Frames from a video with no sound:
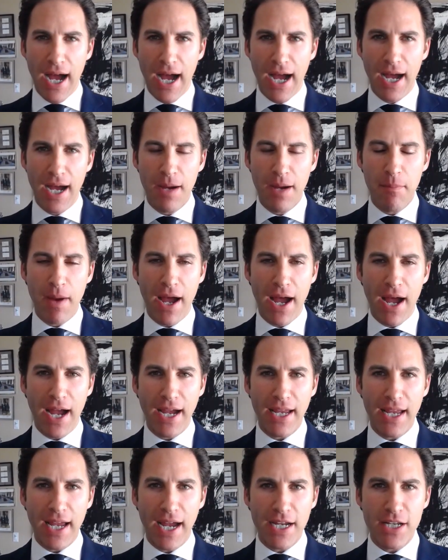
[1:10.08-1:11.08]

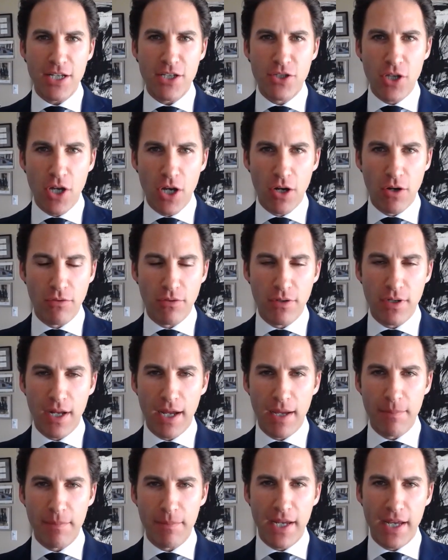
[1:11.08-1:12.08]
I don't.
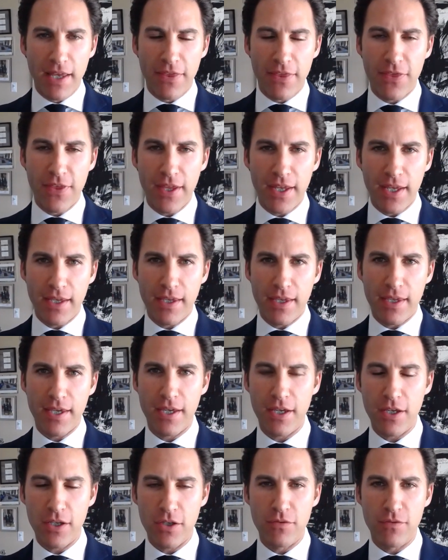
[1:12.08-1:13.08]
I mean, I
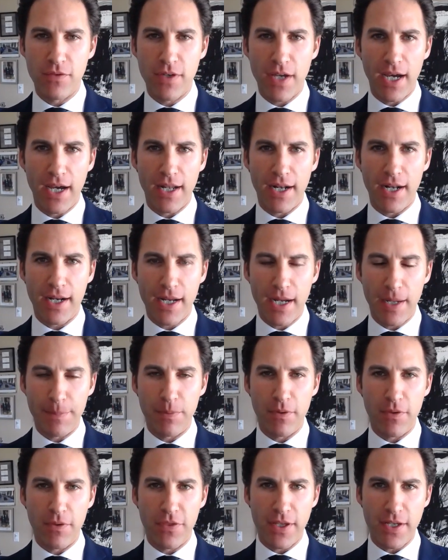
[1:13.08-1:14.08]
think you've got a
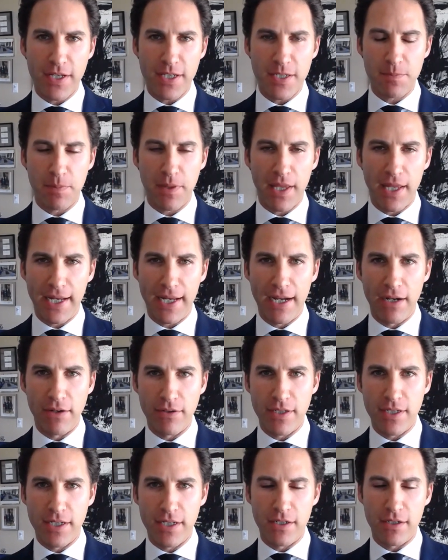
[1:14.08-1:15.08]
couple things playing
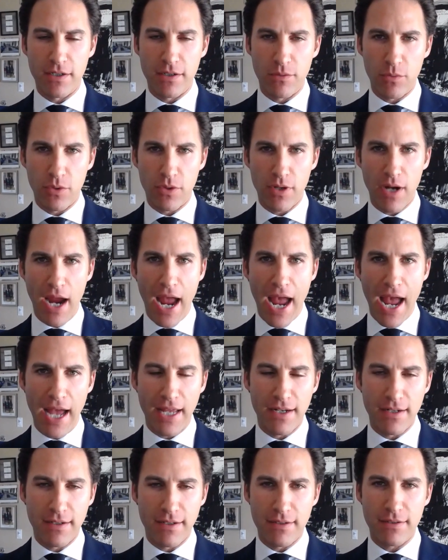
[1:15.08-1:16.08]
out here. We're
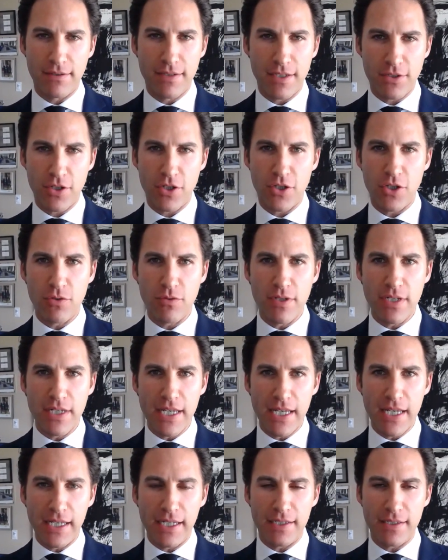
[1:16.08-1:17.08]
at such a
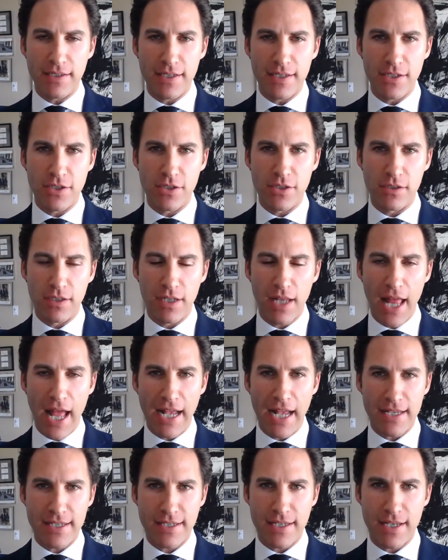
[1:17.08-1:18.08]
unique digital
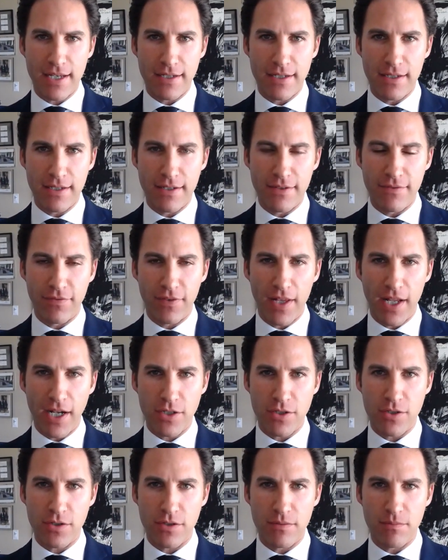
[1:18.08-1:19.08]
asset
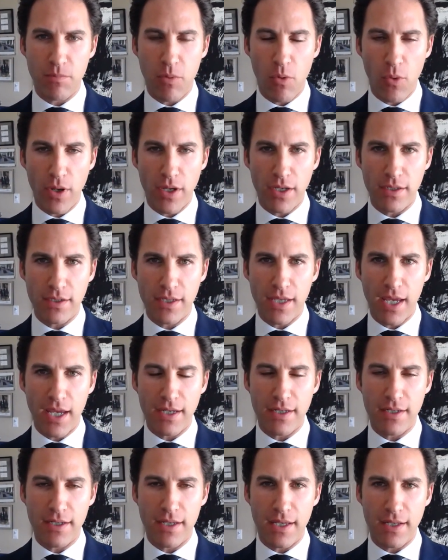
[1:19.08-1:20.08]
inflection point,
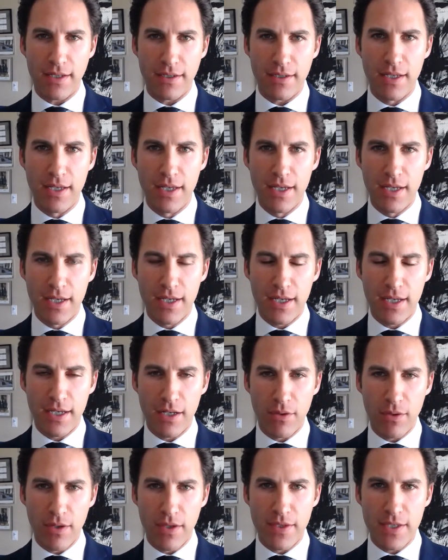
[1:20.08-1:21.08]
Kate, and
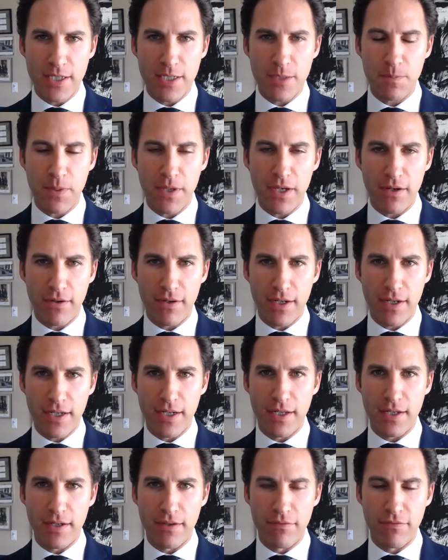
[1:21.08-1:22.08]
in this
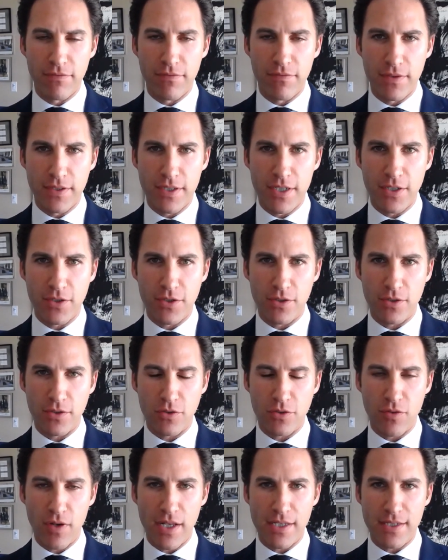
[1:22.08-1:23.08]
period of digital
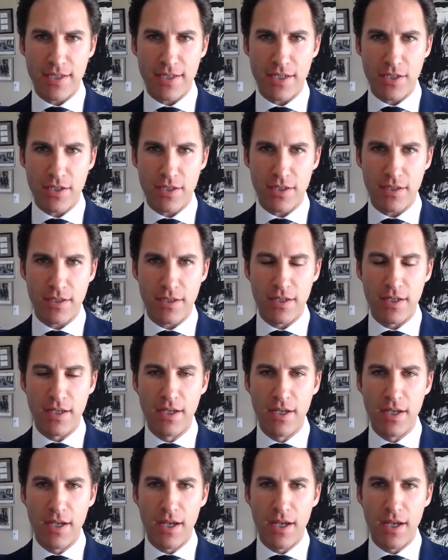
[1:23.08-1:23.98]
transition,